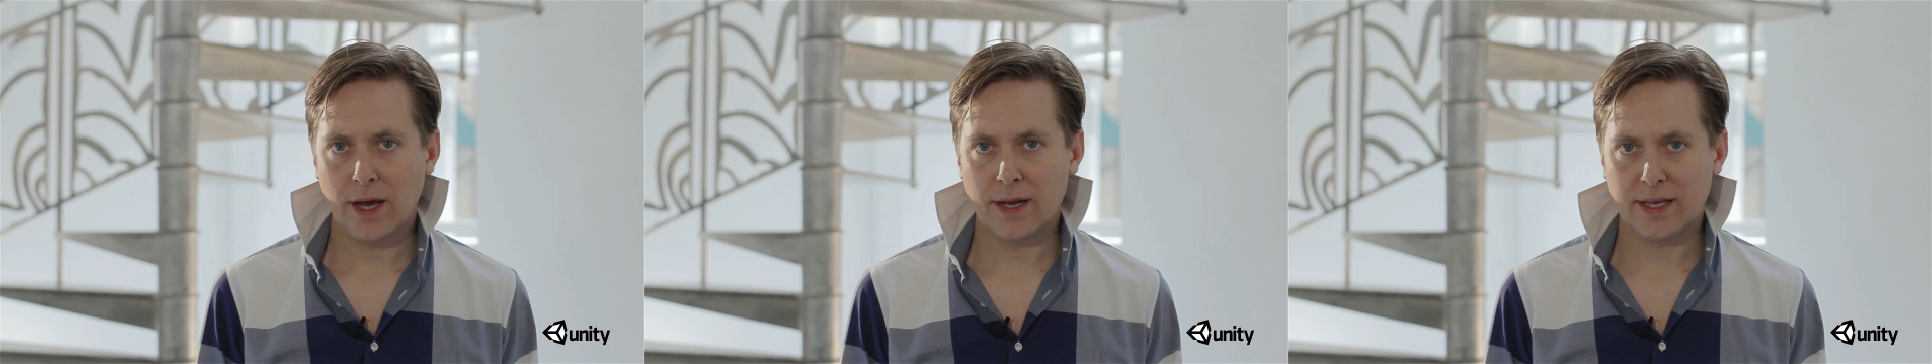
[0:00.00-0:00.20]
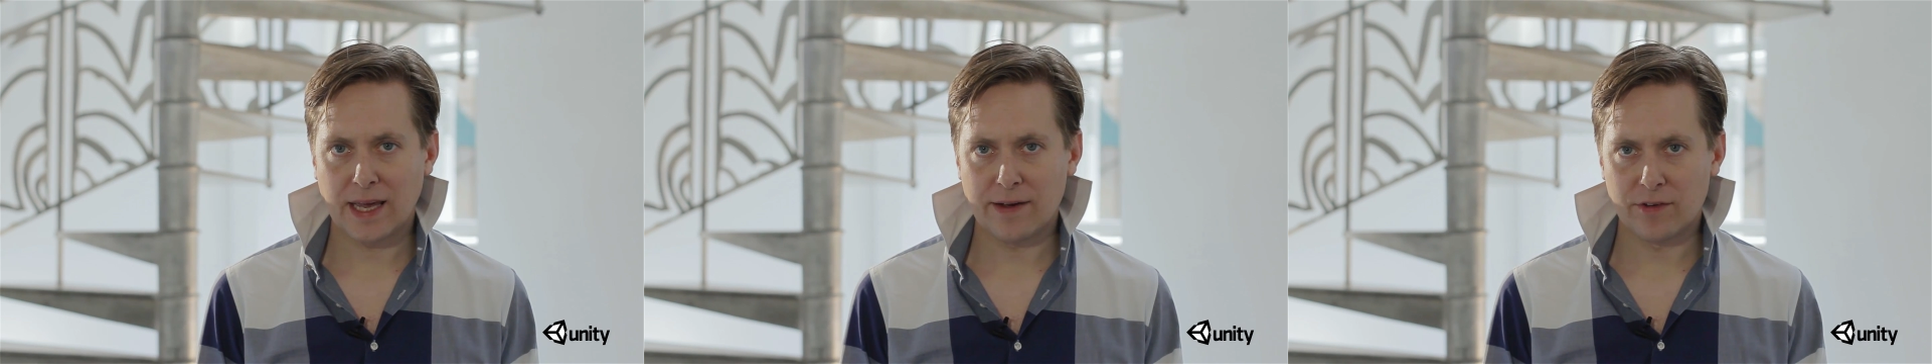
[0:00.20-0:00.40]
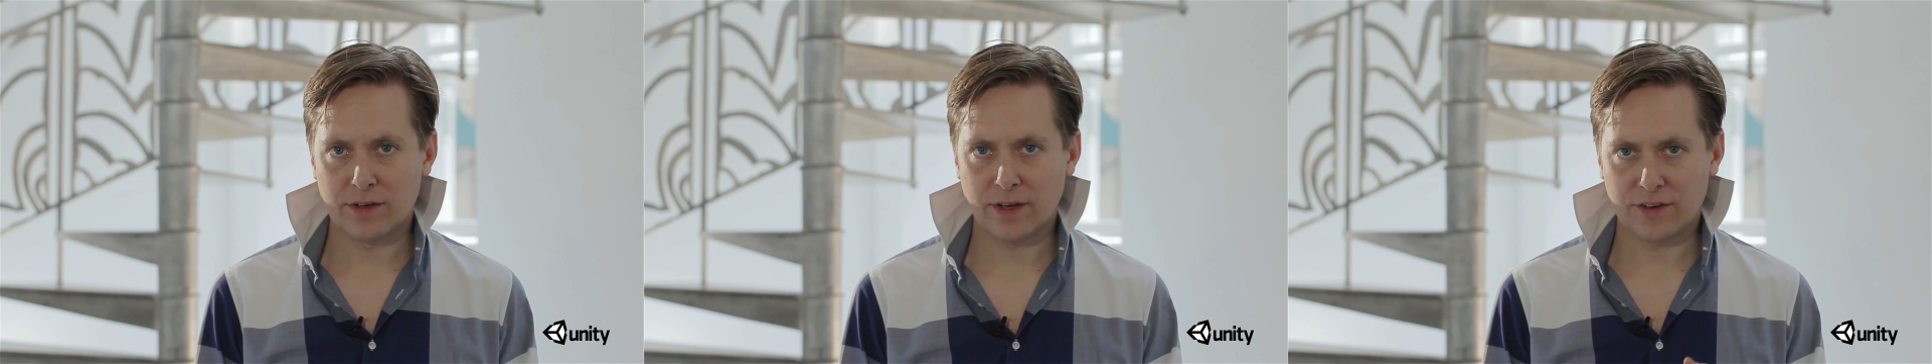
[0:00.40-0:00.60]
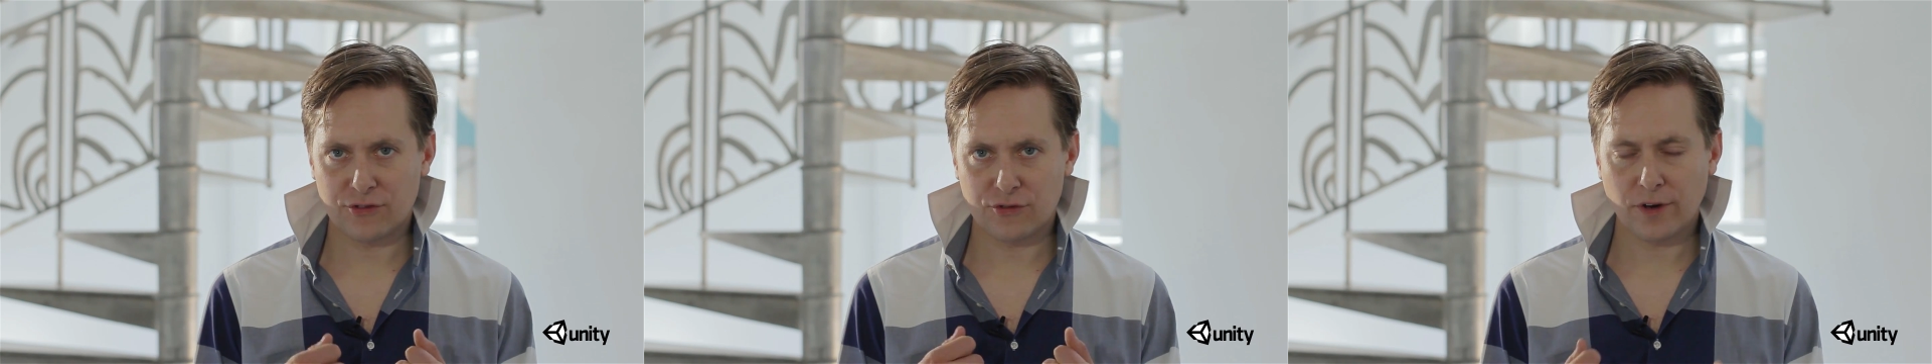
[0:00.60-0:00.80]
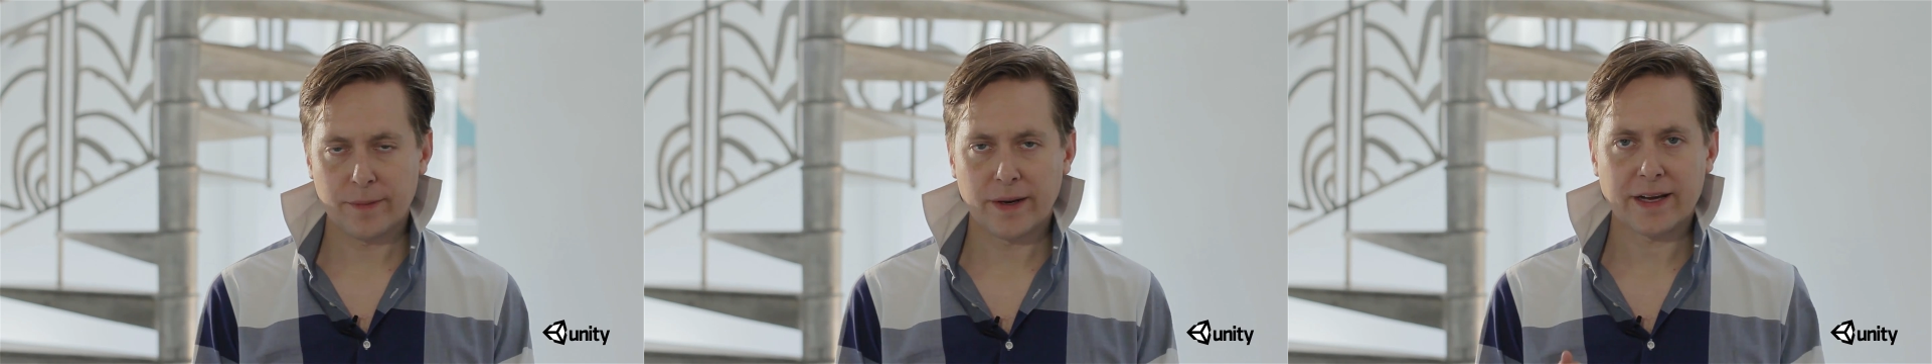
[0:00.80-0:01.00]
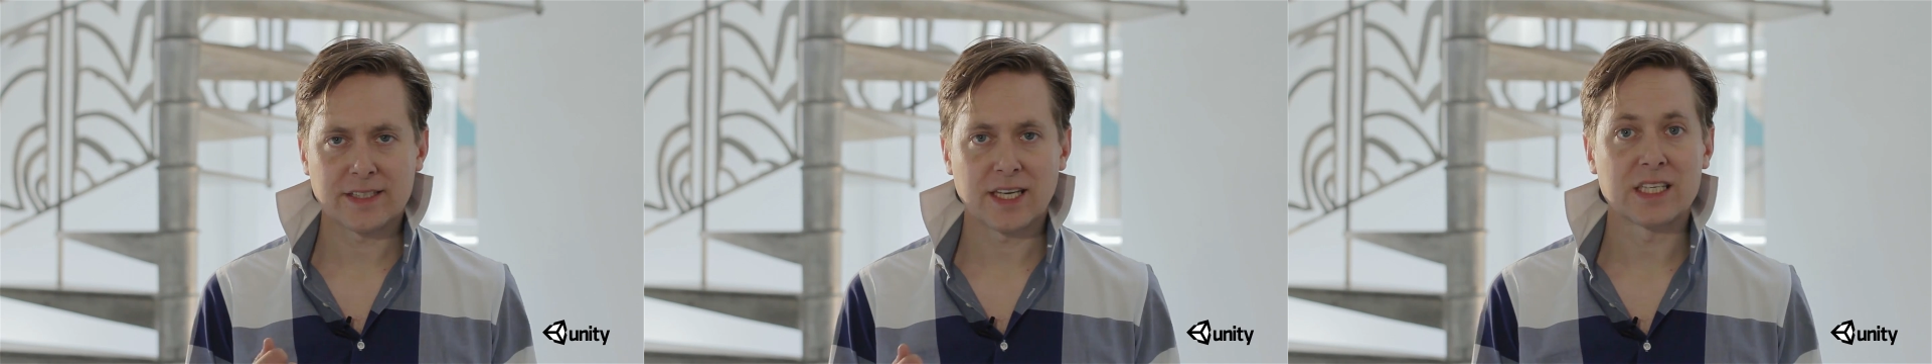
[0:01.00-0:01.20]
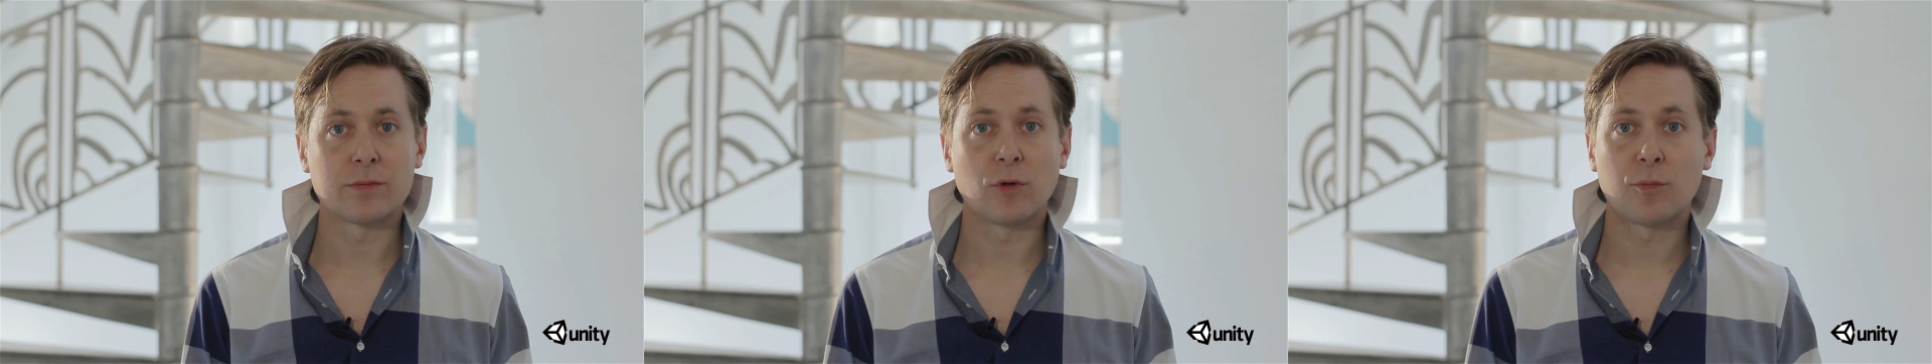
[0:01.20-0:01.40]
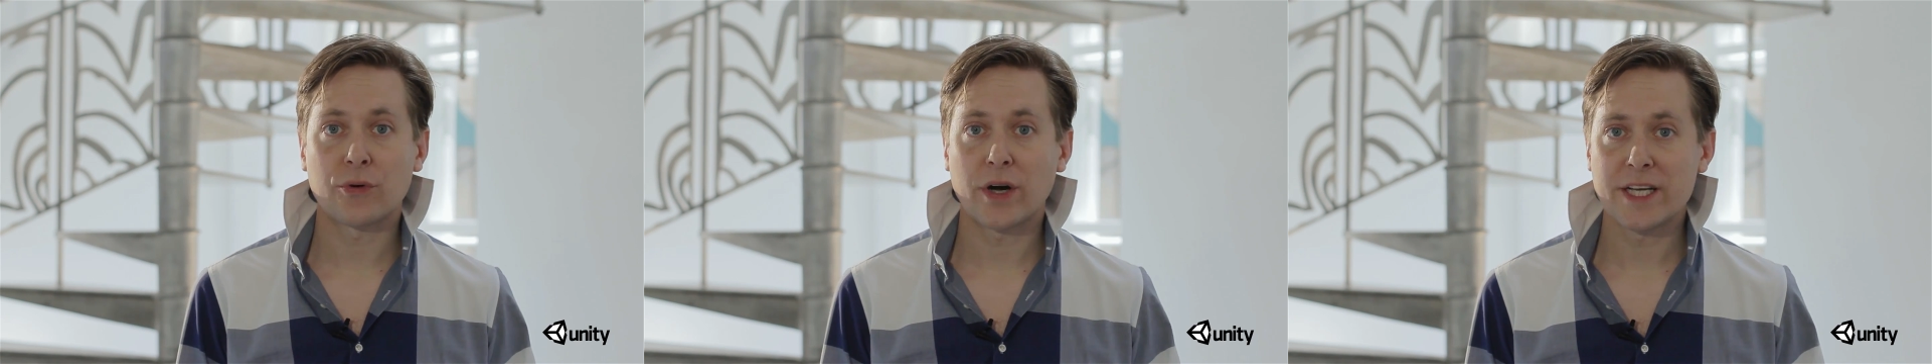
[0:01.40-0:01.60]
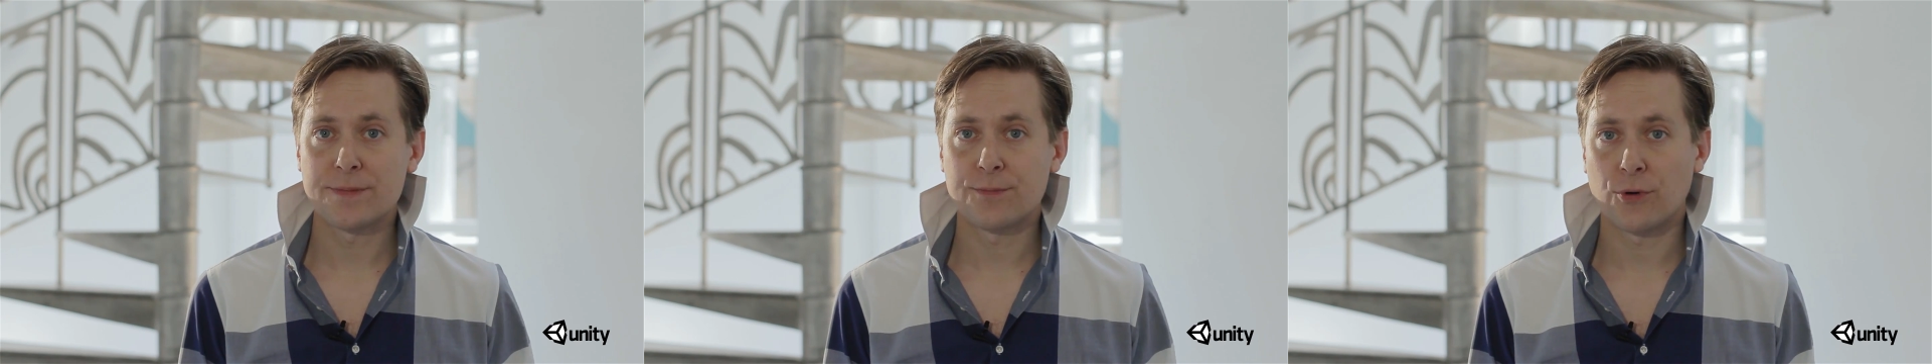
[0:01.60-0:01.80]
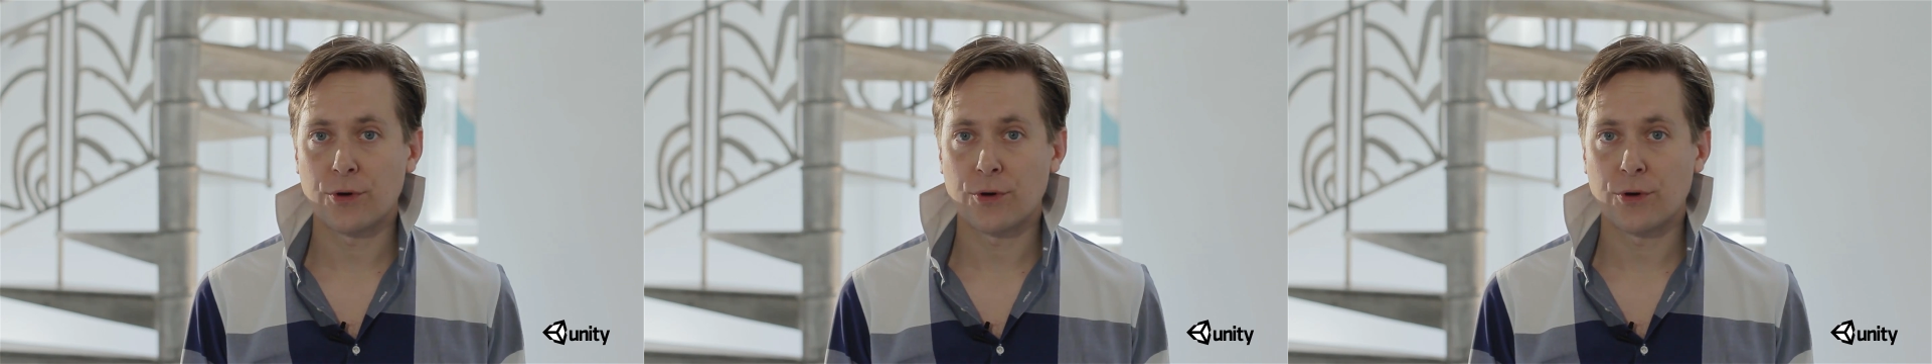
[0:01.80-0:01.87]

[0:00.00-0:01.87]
and gave it extremely accessible price